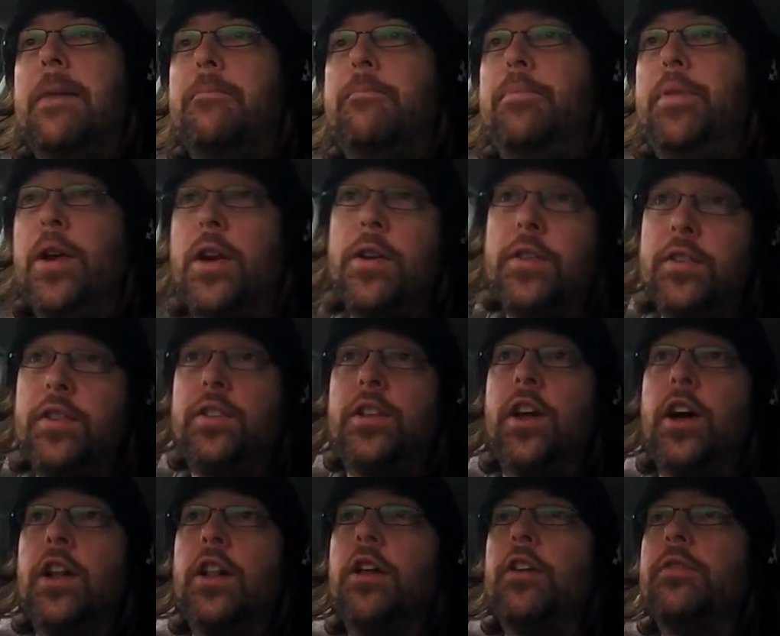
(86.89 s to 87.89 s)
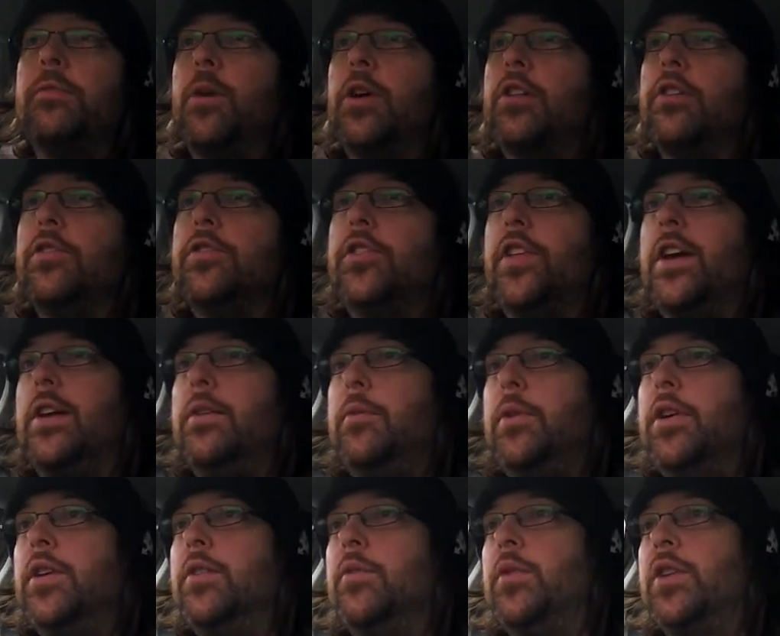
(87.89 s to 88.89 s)
but a lot of models that
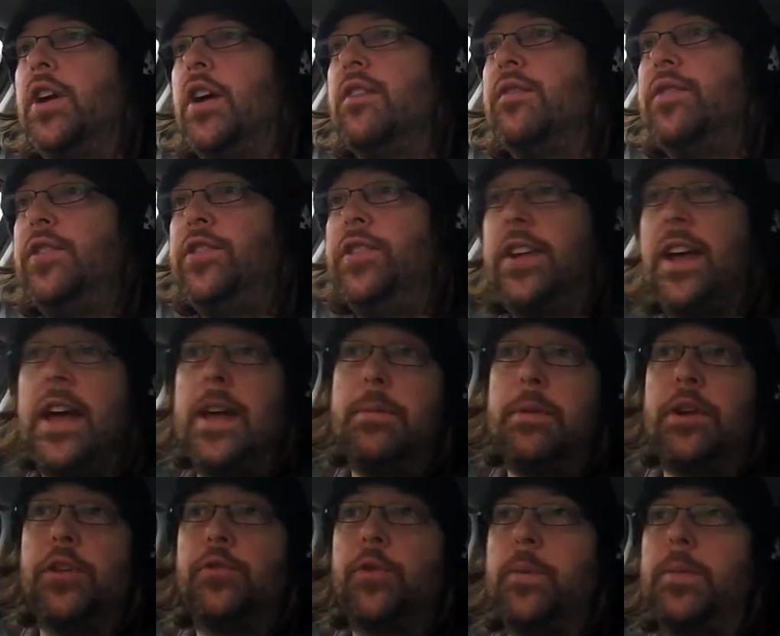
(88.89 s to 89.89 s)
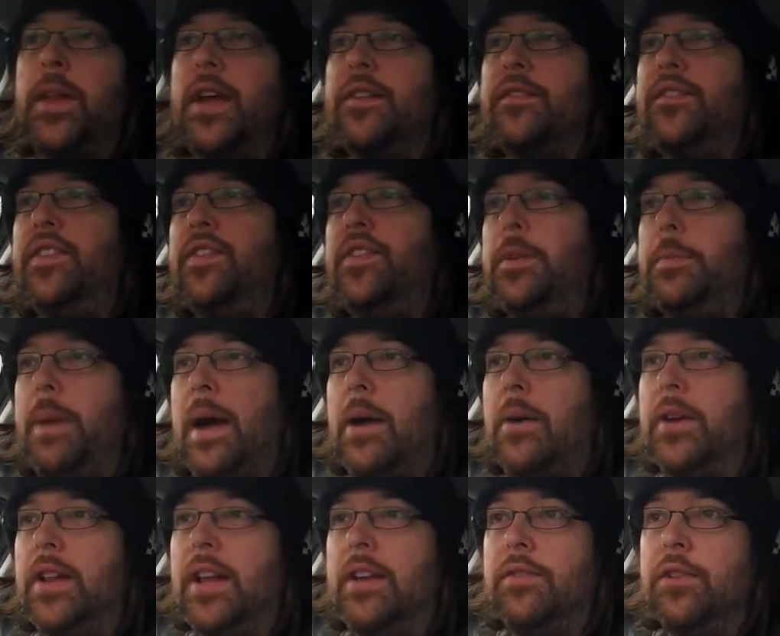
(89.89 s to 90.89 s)
we're going for today, because we're playing 50
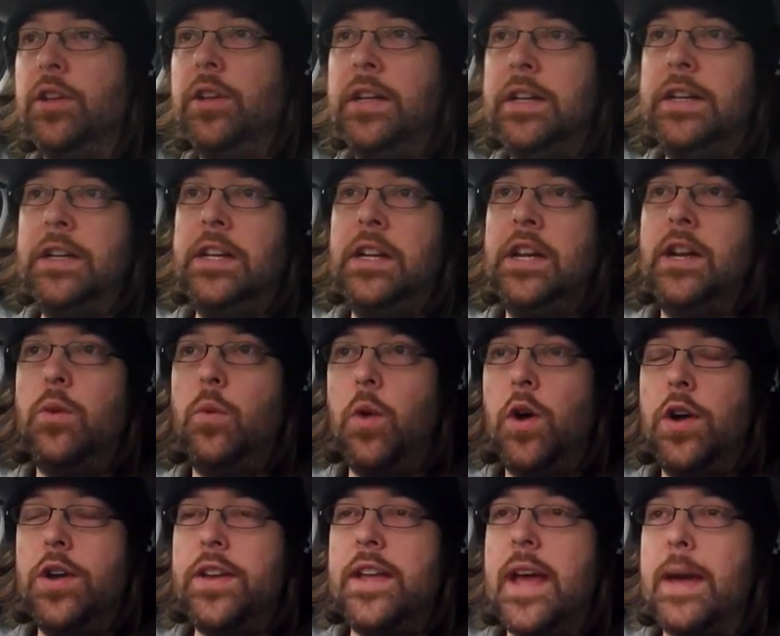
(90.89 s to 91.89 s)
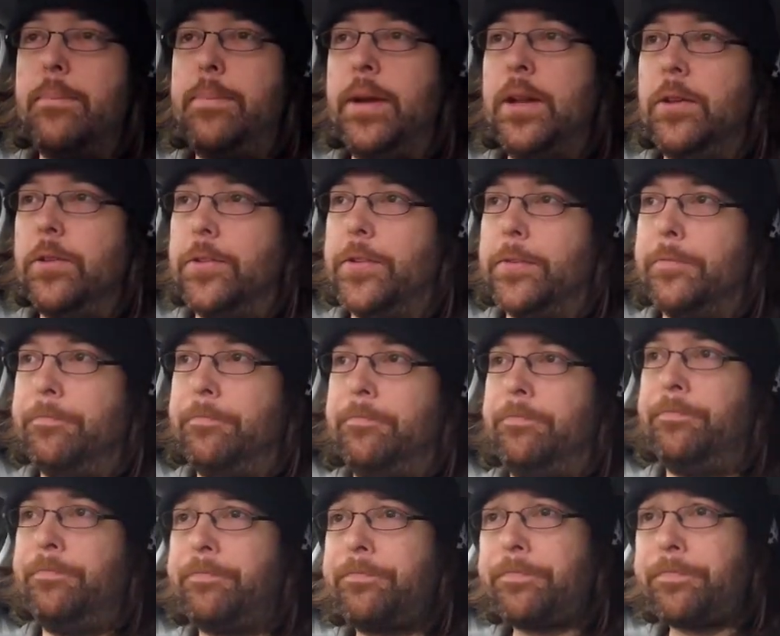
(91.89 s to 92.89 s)
power level, weren't yet built.
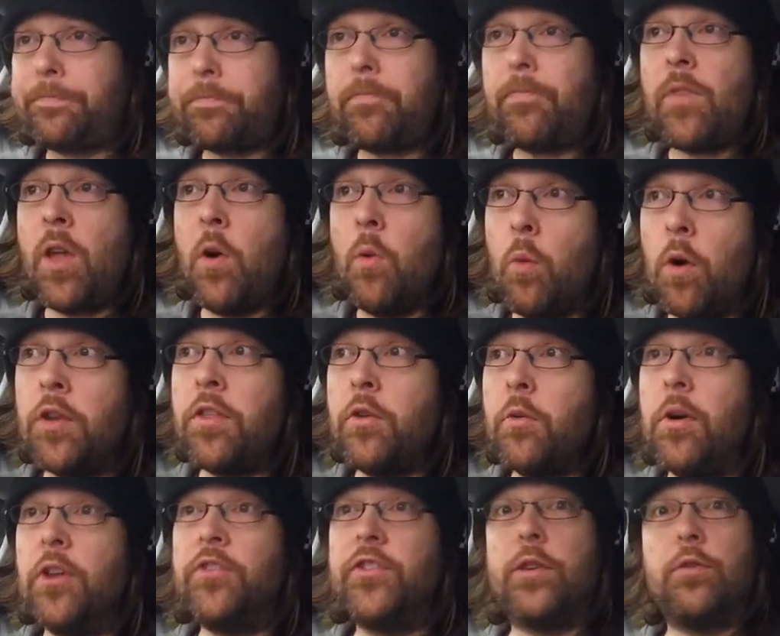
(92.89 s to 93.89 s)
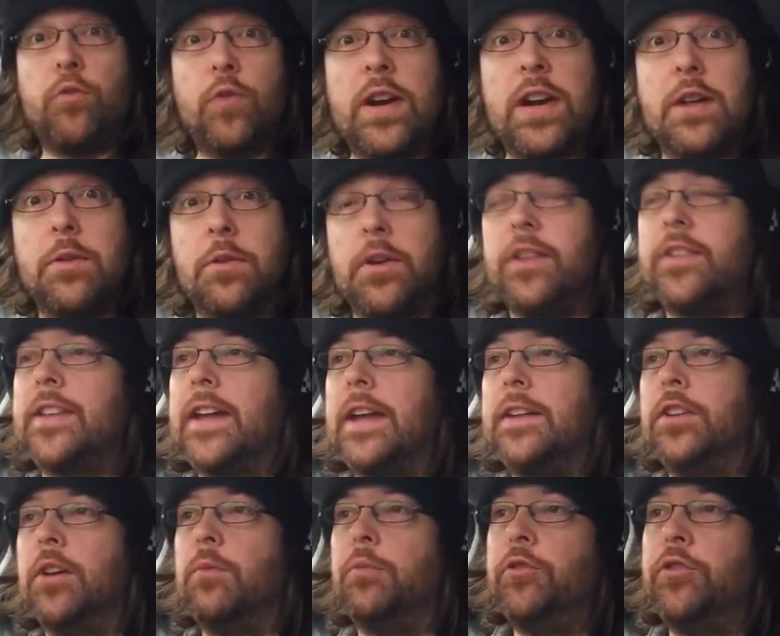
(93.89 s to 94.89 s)
And one of the ones I really wanted to
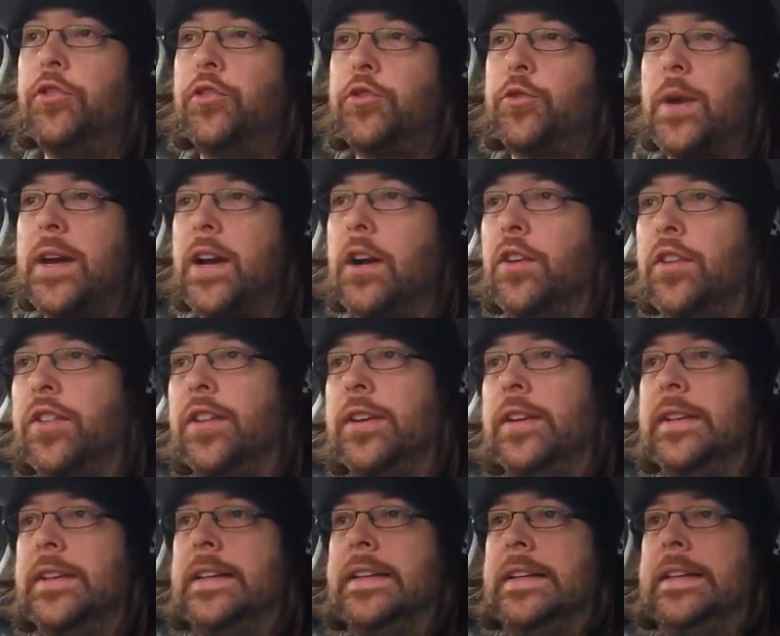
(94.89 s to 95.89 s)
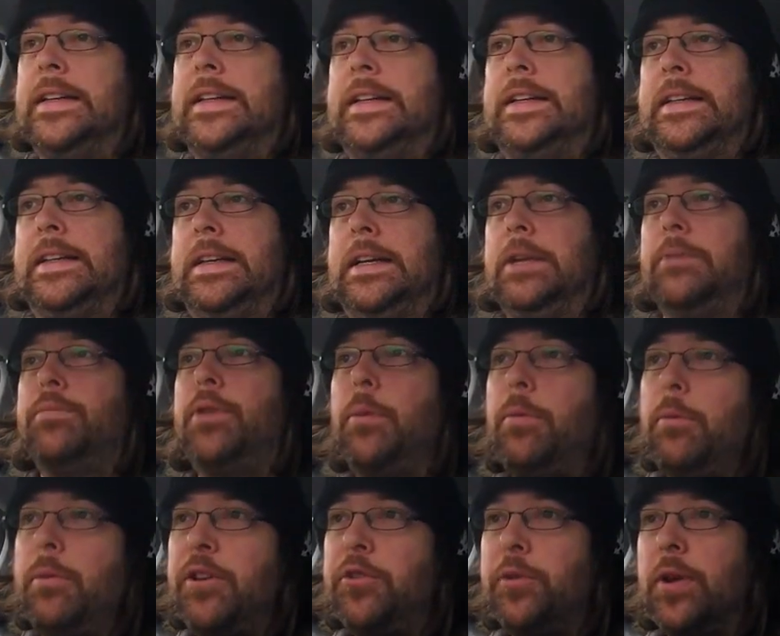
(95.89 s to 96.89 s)
get done was the Squiggoth.
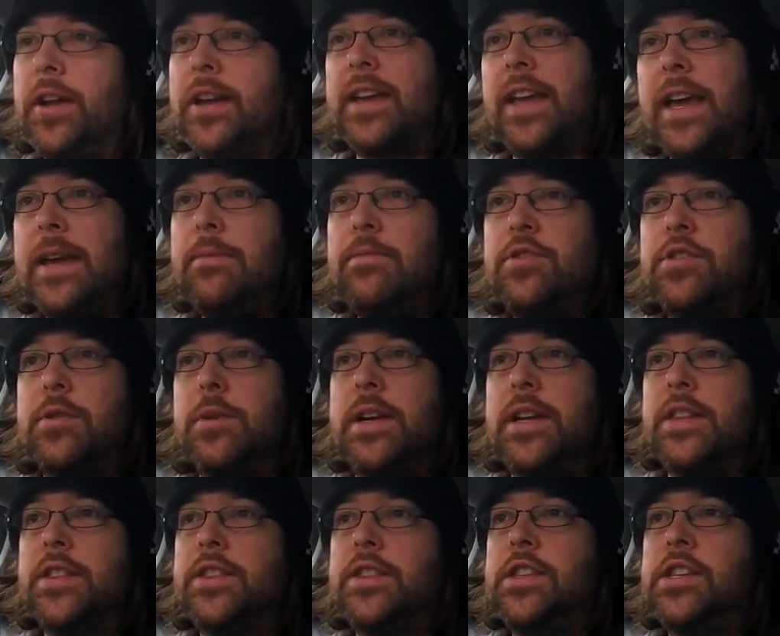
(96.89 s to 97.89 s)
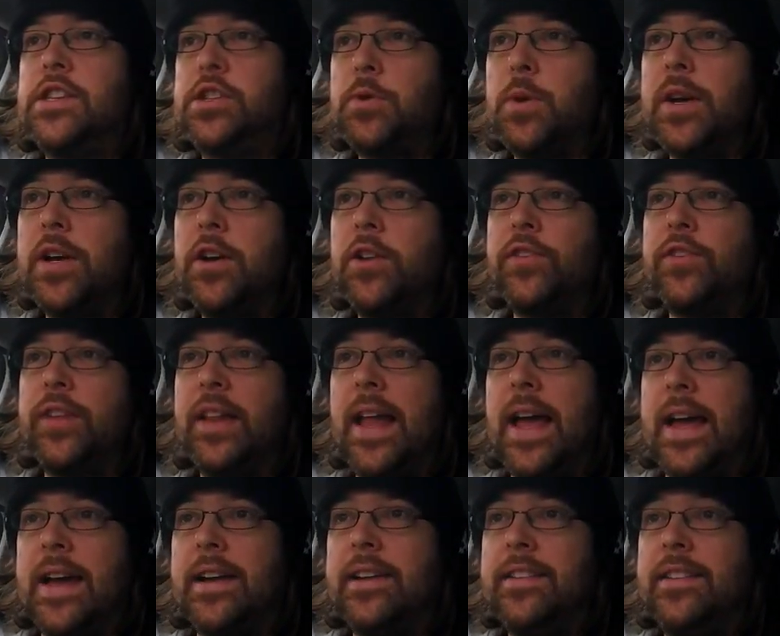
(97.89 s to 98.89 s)
Problem is, when I came to it, the Squiggoth's
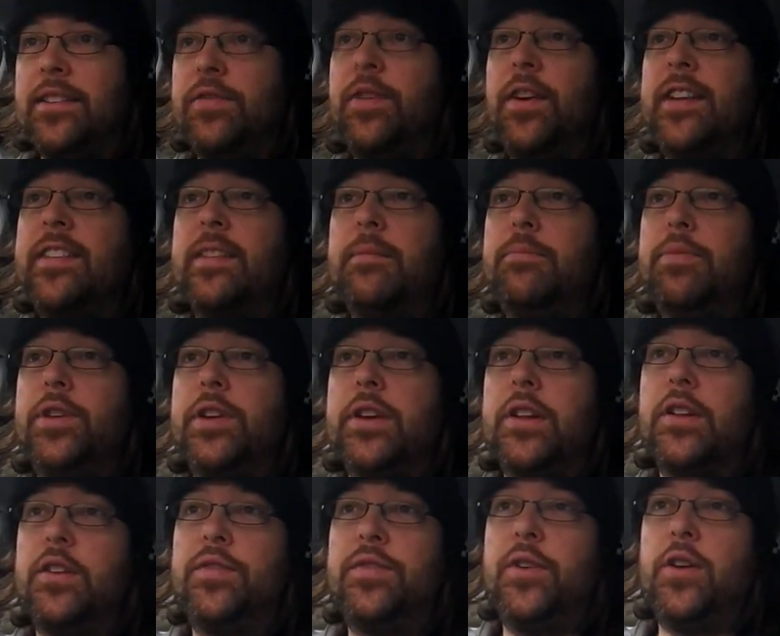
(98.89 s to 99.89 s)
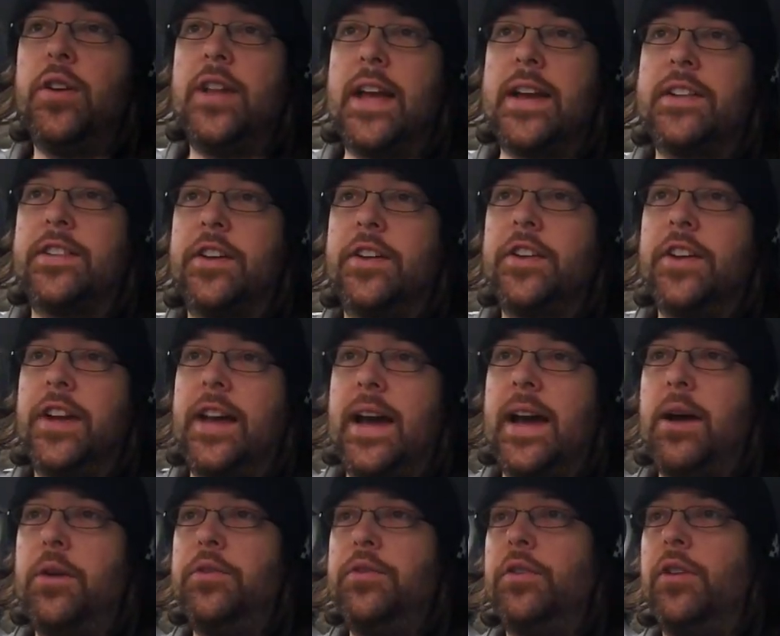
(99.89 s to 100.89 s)
legs, it's very simple. You glue 4 legs on and a
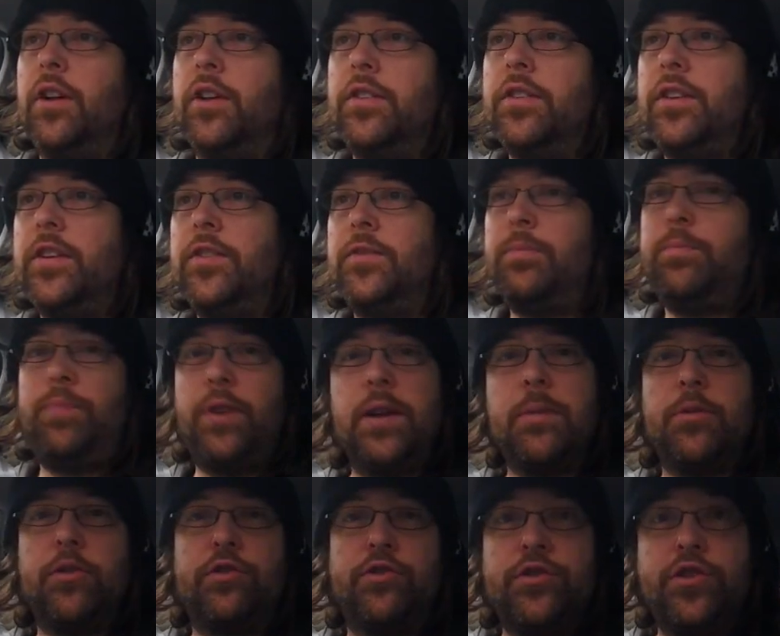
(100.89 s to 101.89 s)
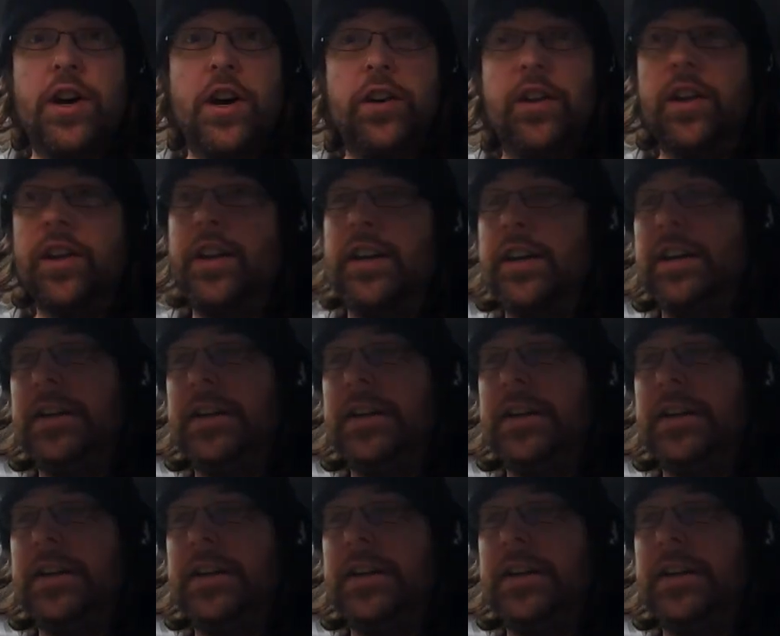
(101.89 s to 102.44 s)
howdah on and it's pretty much done.